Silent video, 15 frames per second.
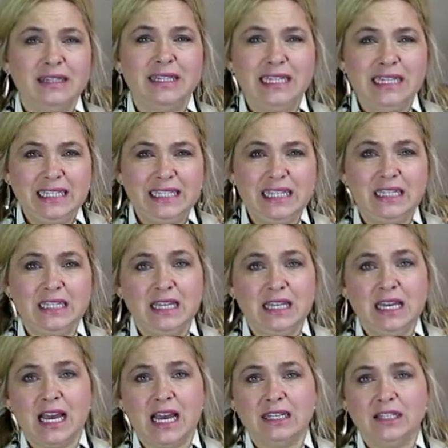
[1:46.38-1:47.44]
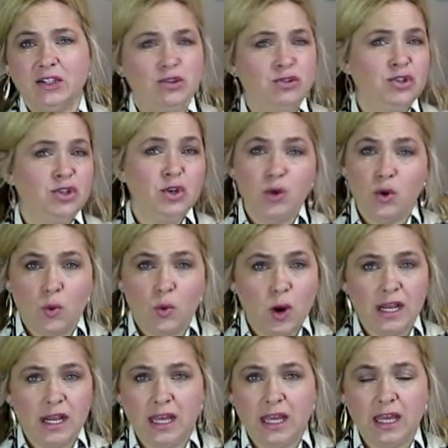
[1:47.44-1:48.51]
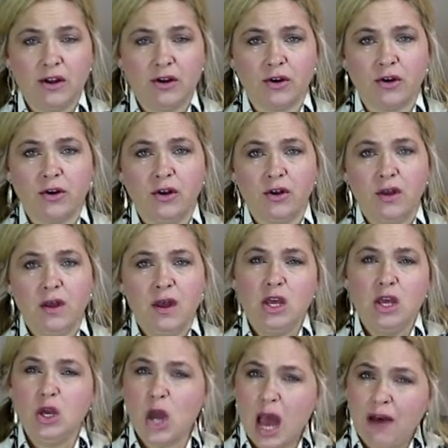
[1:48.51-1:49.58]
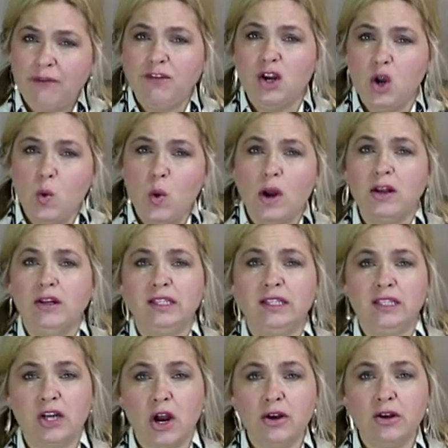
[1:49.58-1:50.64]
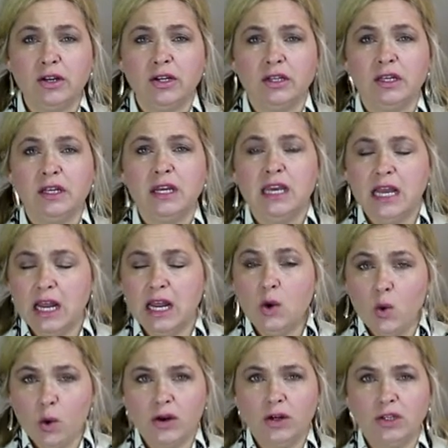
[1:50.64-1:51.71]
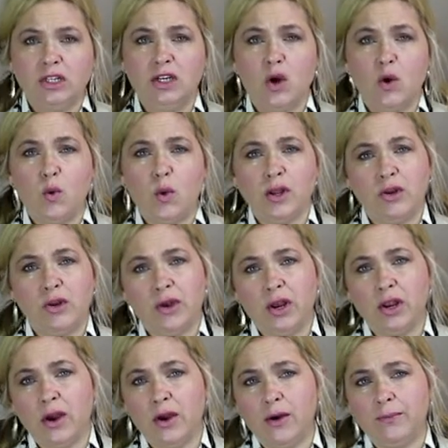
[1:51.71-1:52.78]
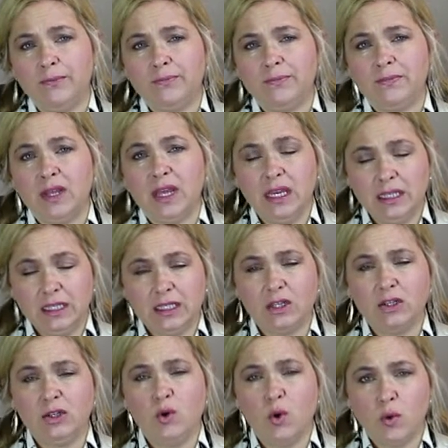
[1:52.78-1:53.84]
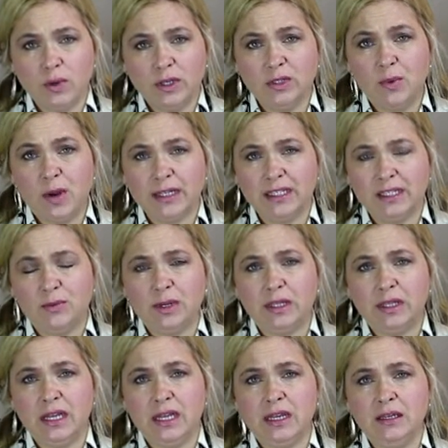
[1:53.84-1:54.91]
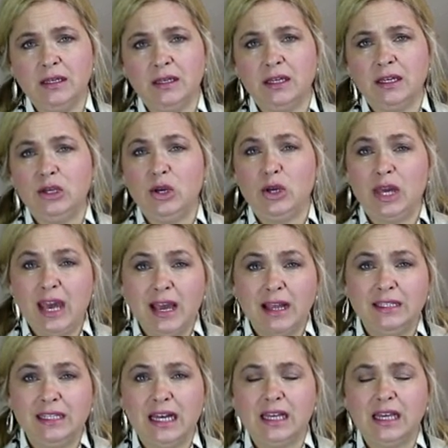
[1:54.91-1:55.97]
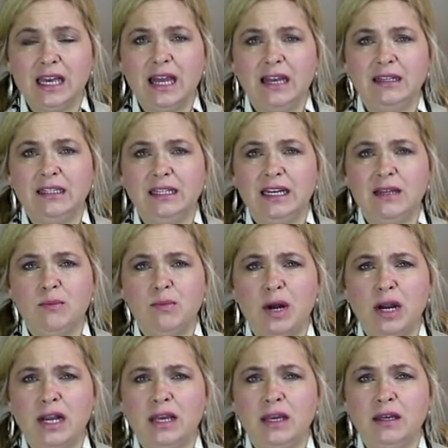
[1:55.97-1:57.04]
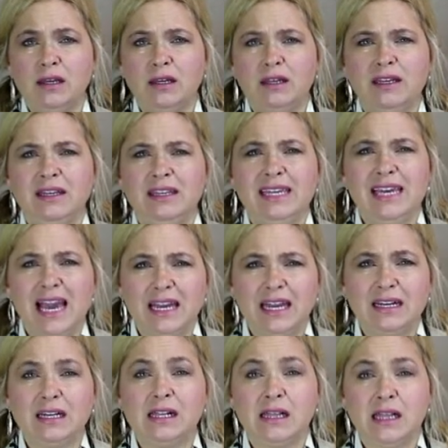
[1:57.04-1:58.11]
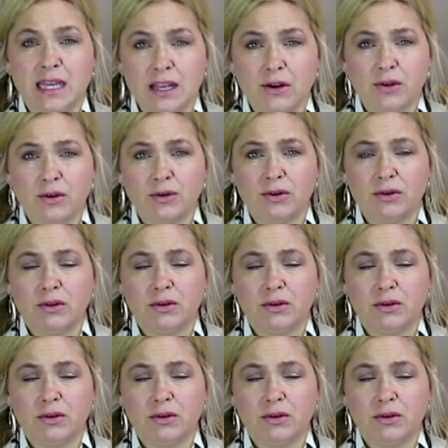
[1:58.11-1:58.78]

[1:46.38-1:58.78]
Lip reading: Listen to the answers you don't want to hear. You have to know where you start in order to know where you can go. It's your responsibility. You can't delegate it to anybody. Get clear.